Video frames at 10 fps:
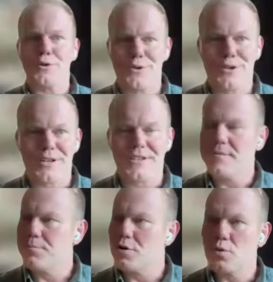I'm not a dog
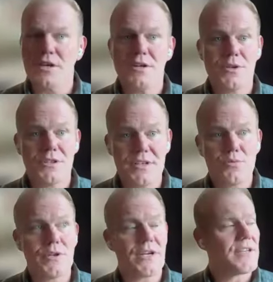handler, but yeah,
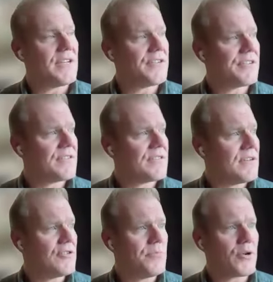we did. We
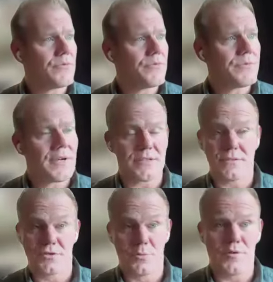engaged at a number of
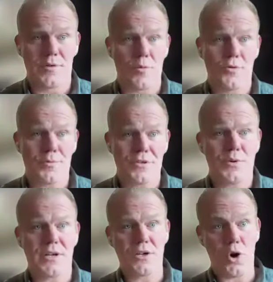our
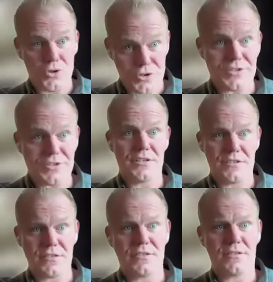properties. We had large
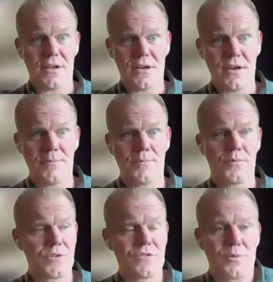estates,
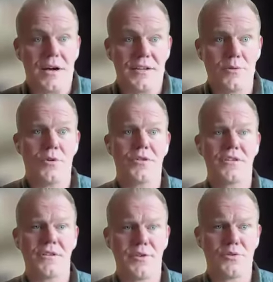with some of the high
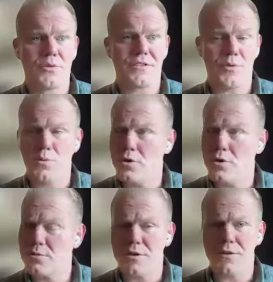net worth individuals that
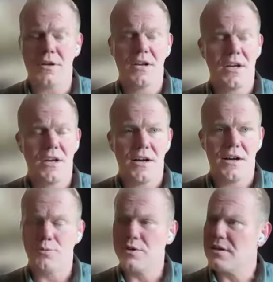we worked with,
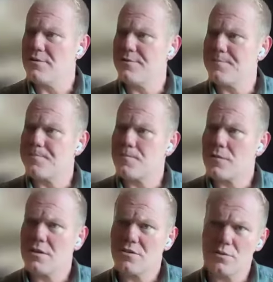and we'd have,
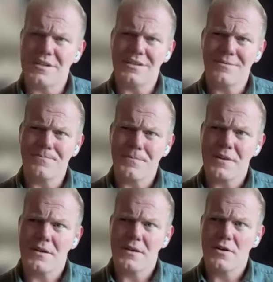so it
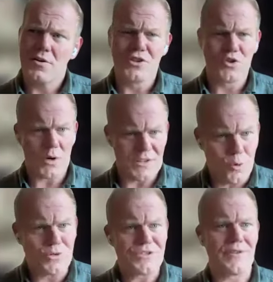was
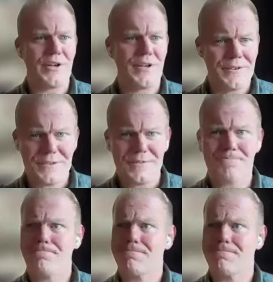24/7,